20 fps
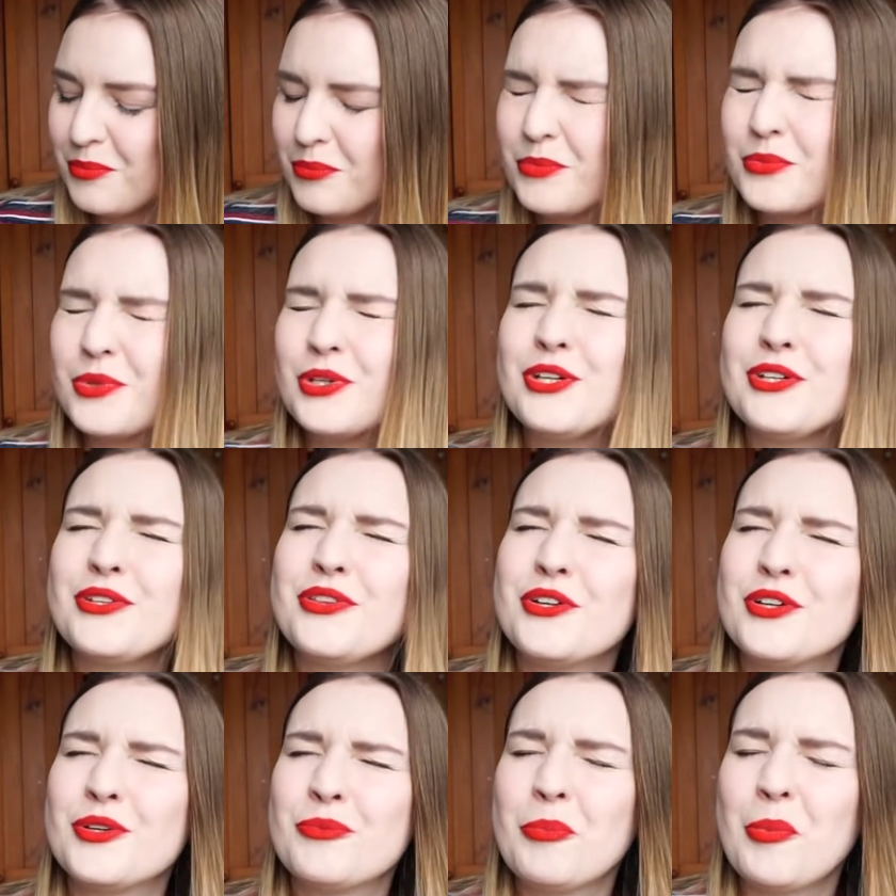
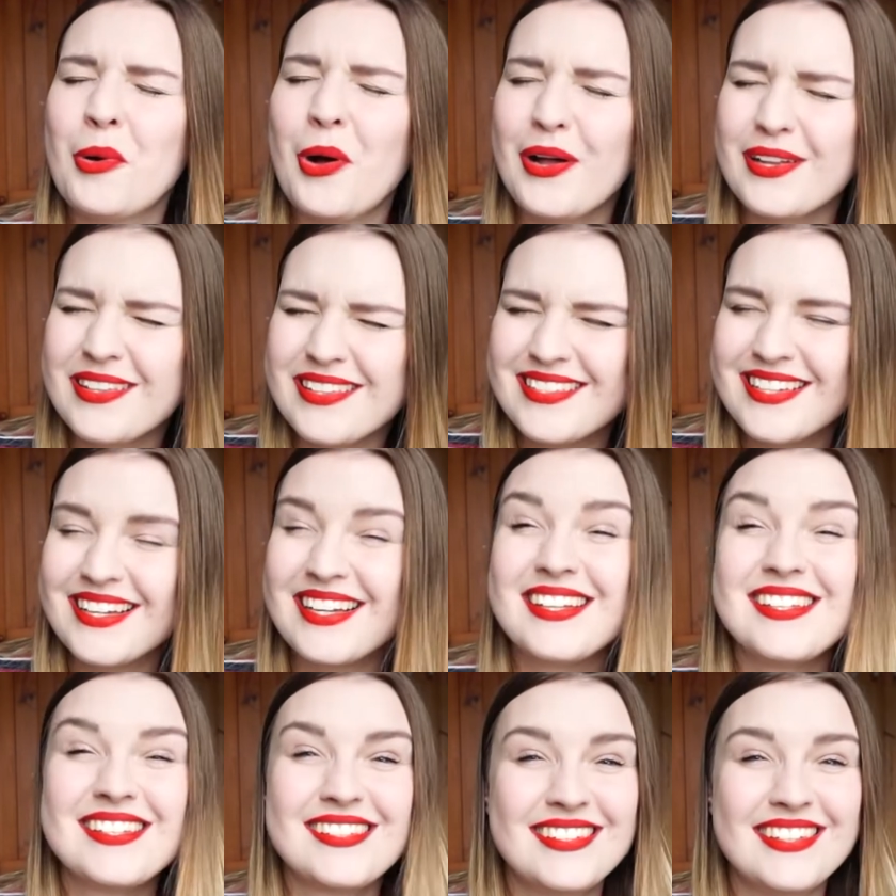Murderbot
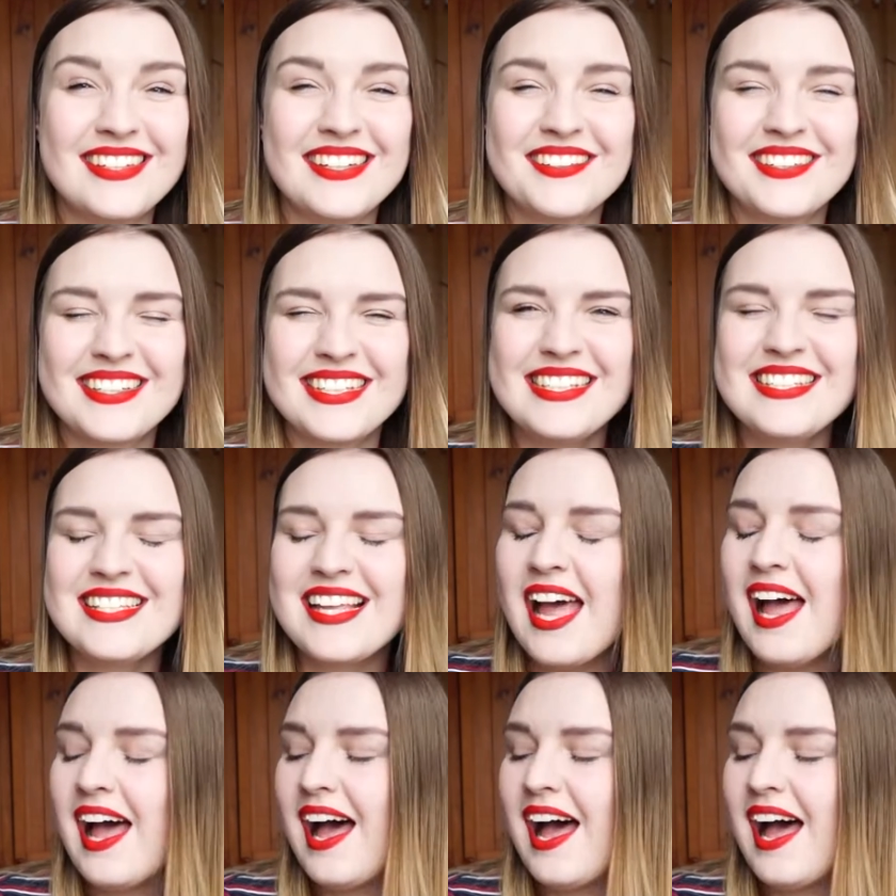series.